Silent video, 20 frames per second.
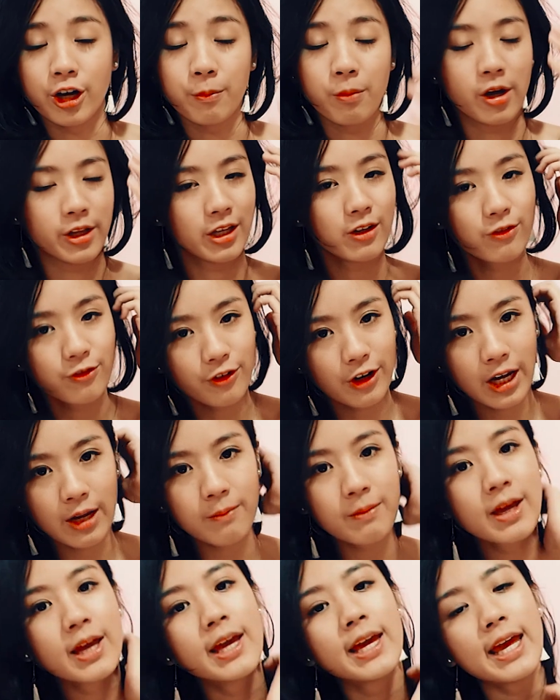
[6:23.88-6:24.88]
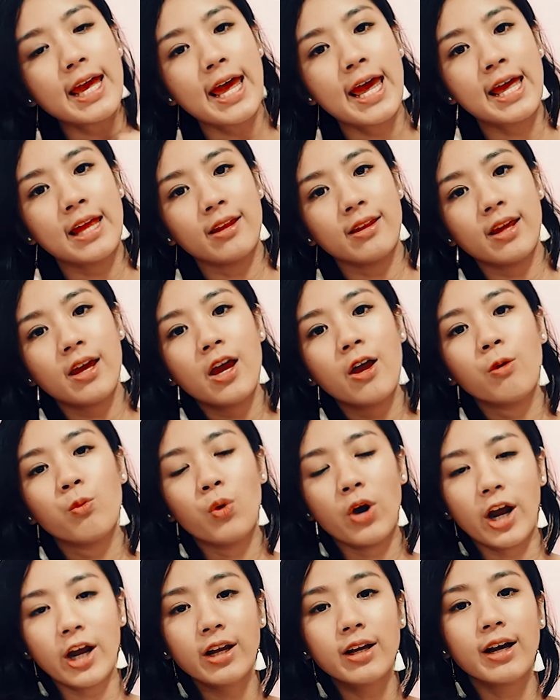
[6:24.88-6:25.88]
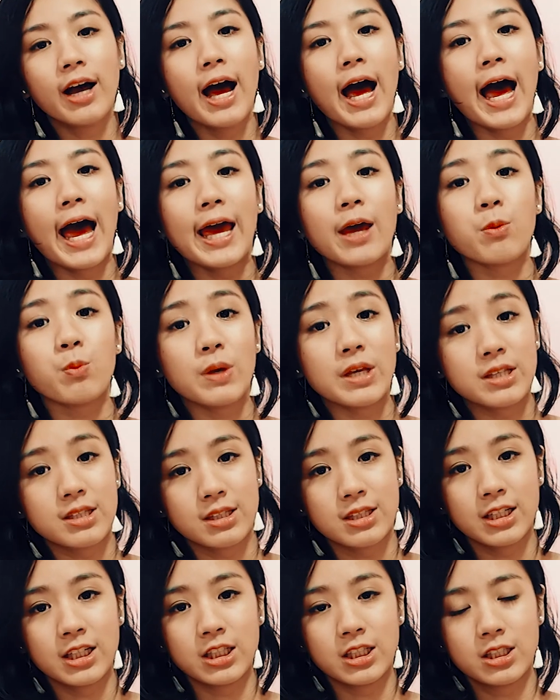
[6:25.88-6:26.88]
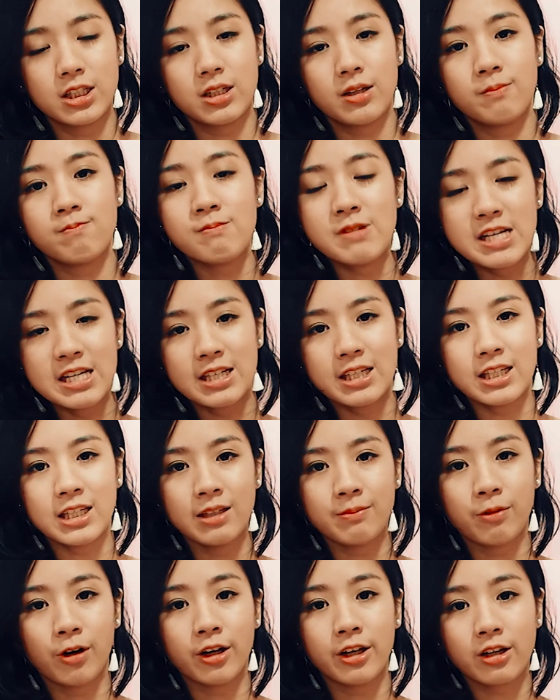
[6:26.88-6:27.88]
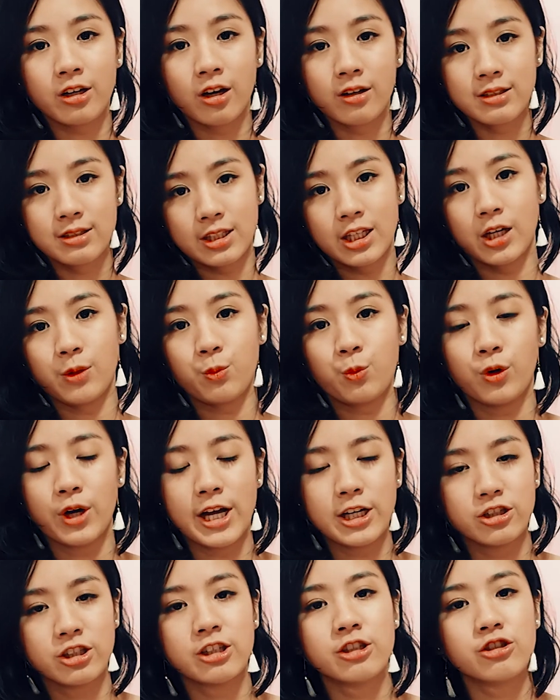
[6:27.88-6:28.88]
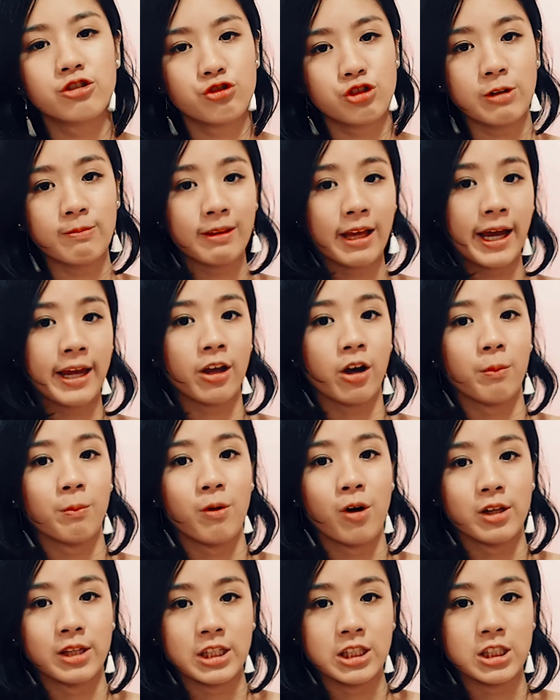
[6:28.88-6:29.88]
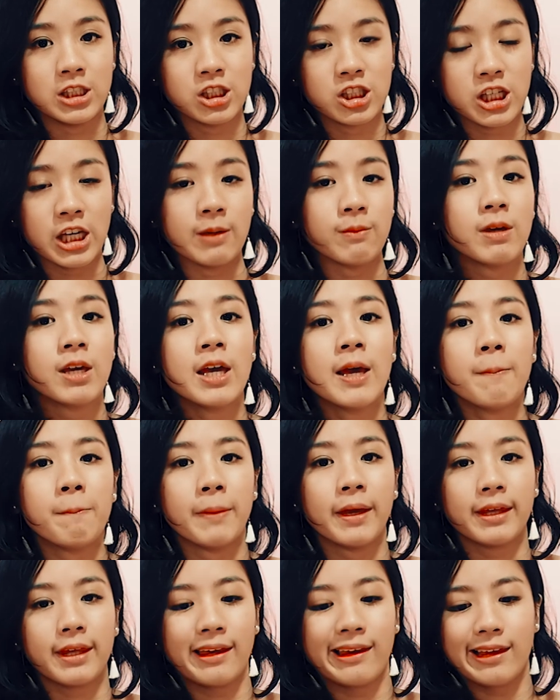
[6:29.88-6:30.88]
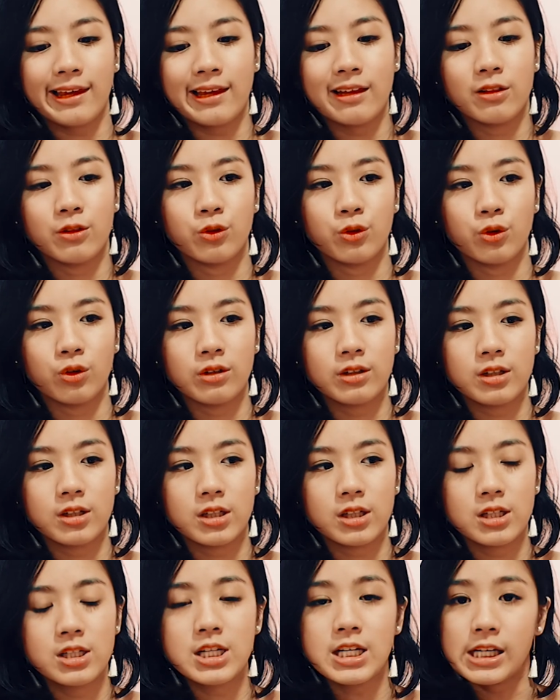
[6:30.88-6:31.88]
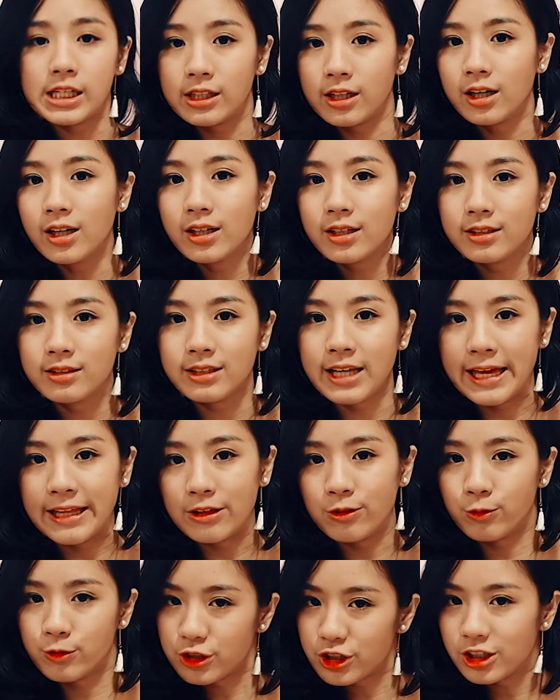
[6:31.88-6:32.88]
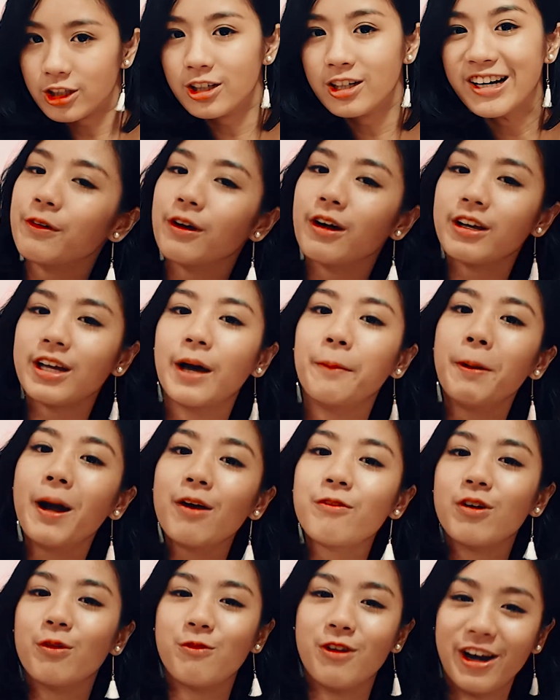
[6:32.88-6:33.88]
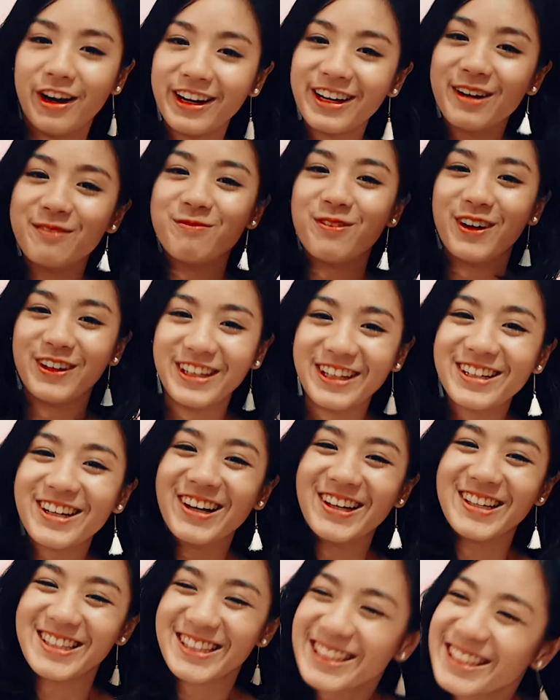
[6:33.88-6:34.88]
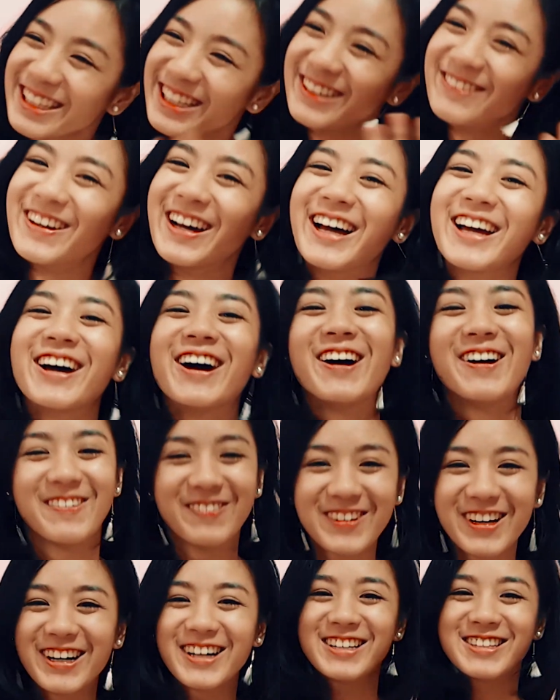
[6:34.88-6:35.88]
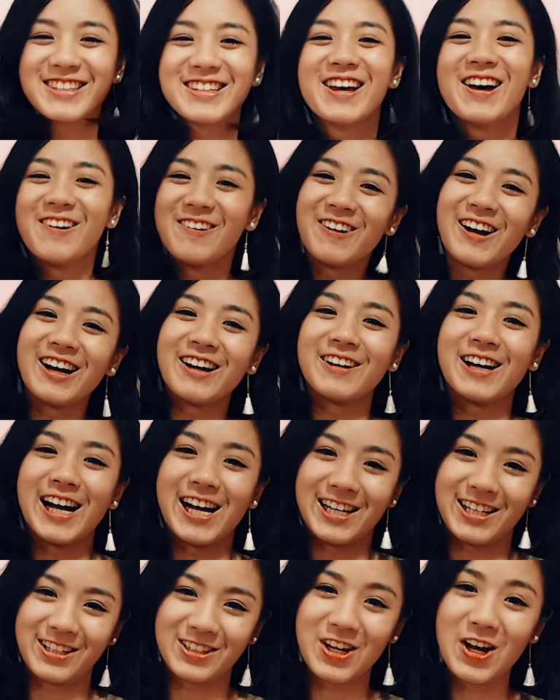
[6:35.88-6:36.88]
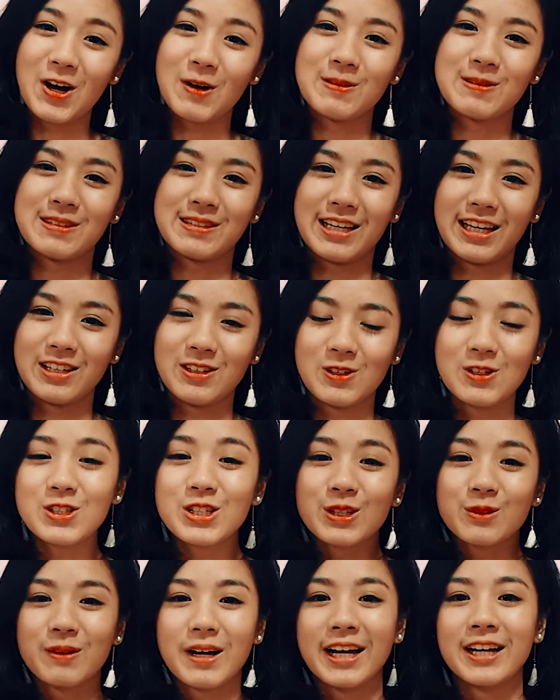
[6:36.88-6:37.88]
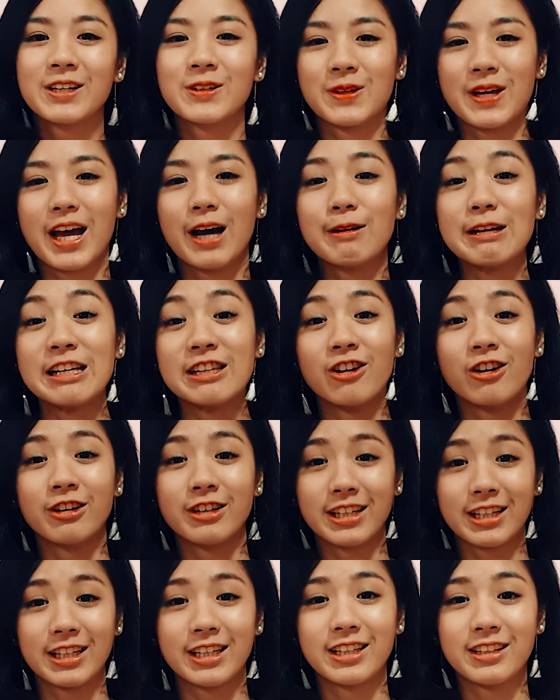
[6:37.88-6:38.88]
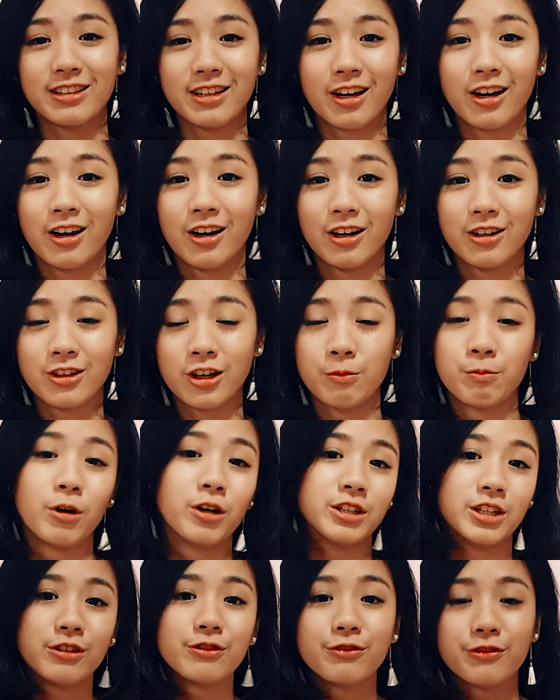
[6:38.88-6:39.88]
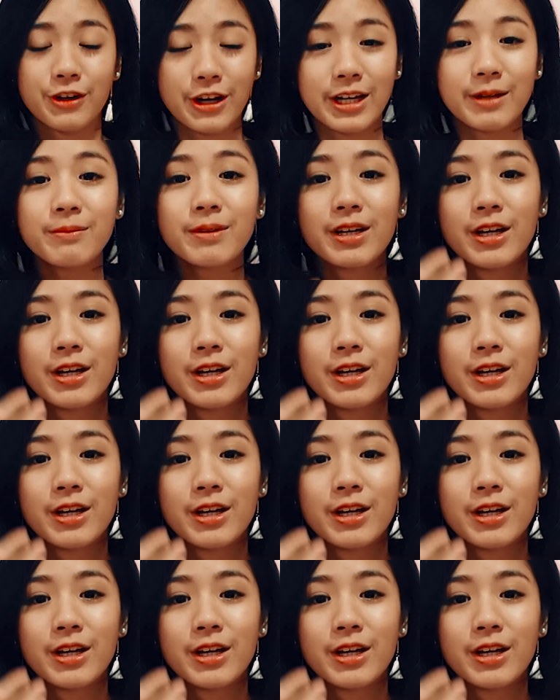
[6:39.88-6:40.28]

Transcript: body frame, and wearing a high-waisted midi bodycon skirt will actually streamline your body shape, making it look thinner than usual. Apart from wearing a bodycon skirt, right, of course, what are the tops that you should wear to help elongate your body frame?